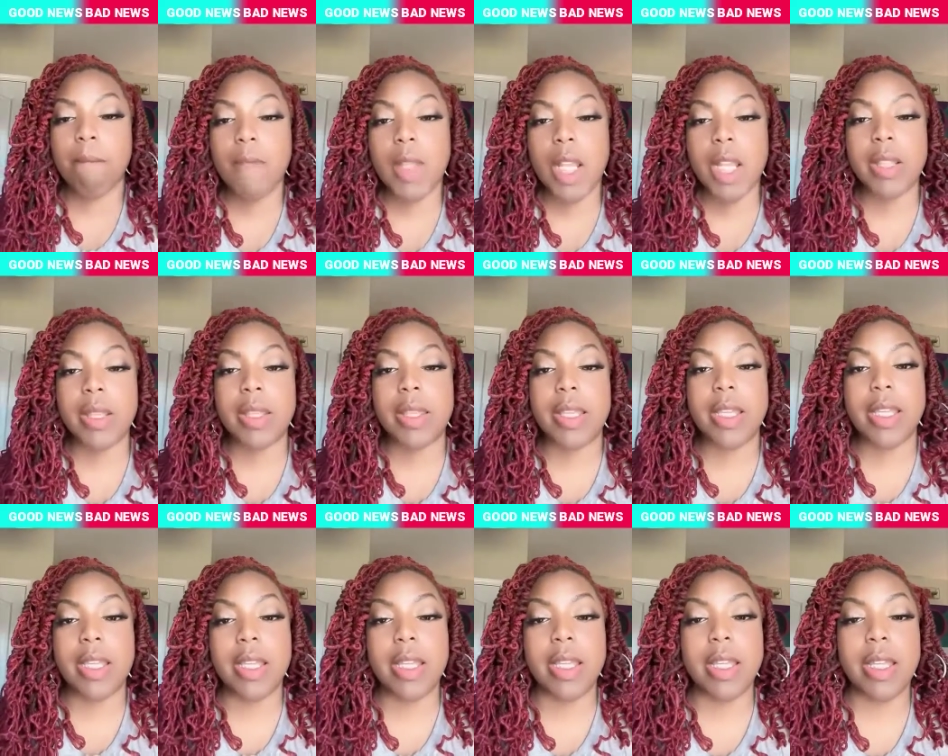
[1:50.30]

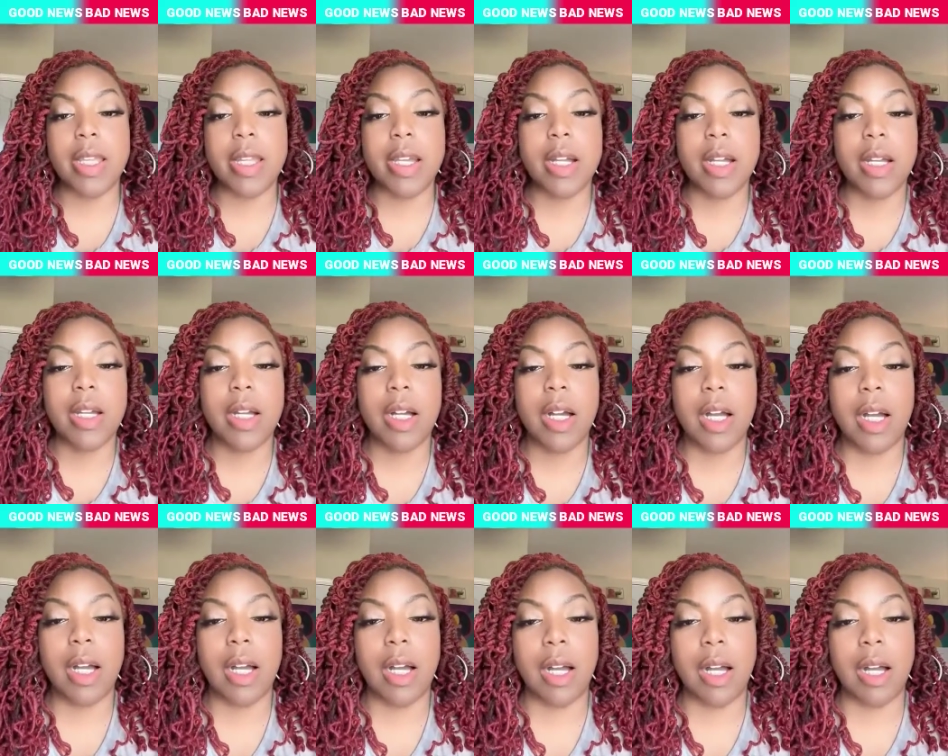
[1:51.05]
the
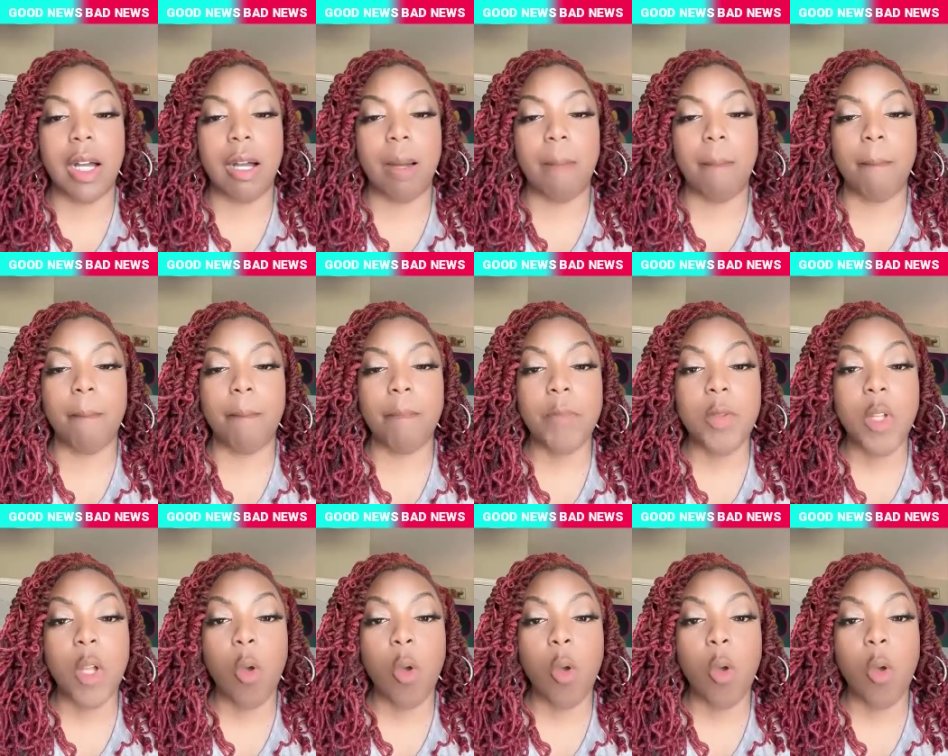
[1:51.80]
um,